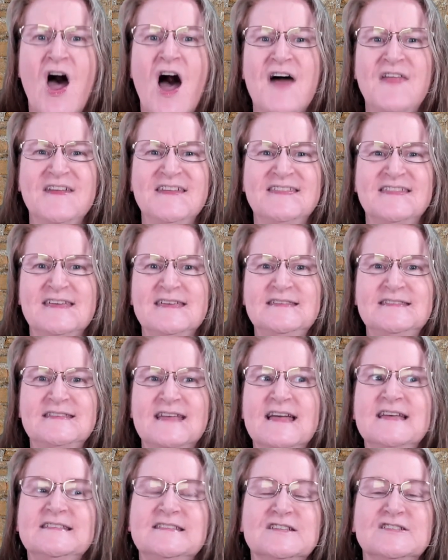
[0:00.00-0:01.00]
I think these
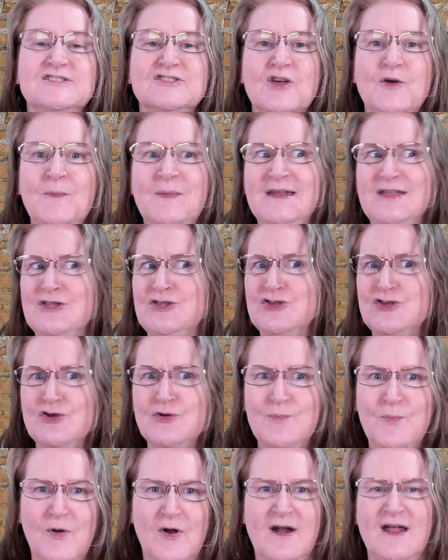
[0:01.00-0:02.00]
days there's so many
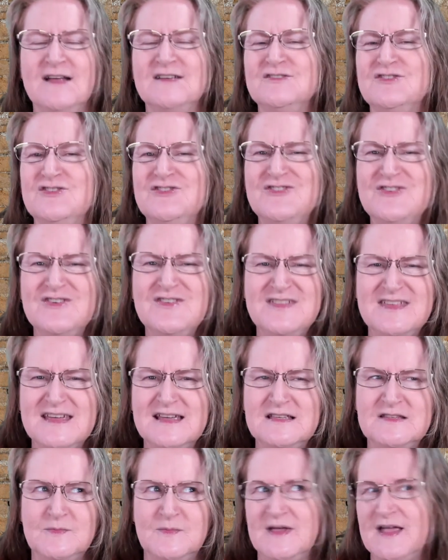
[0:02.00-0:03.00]
new products and new
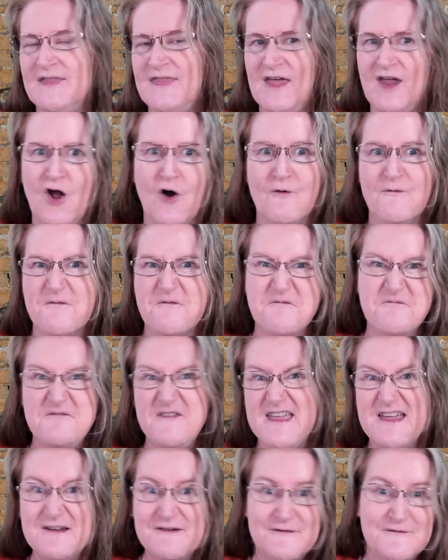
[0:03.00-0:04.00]
things and we get that whole
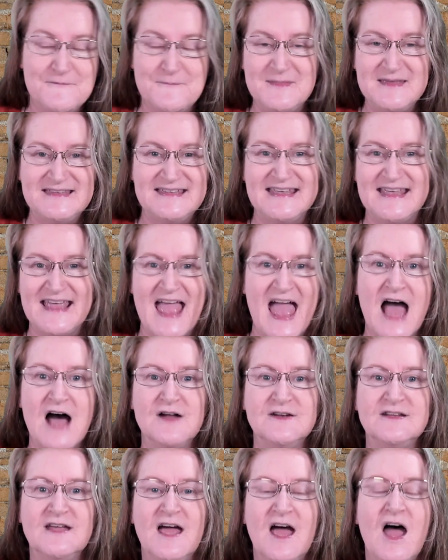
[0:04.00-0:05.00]
fear of missing
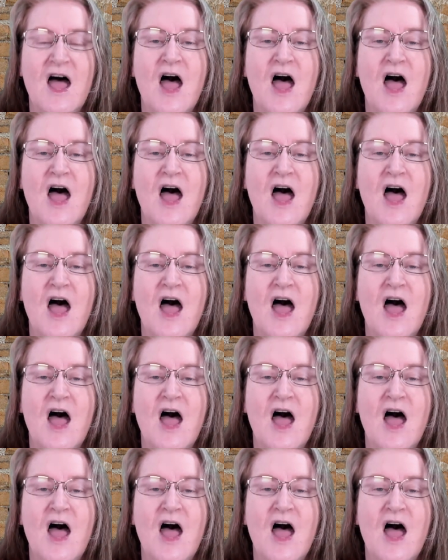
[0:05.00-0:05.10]
out,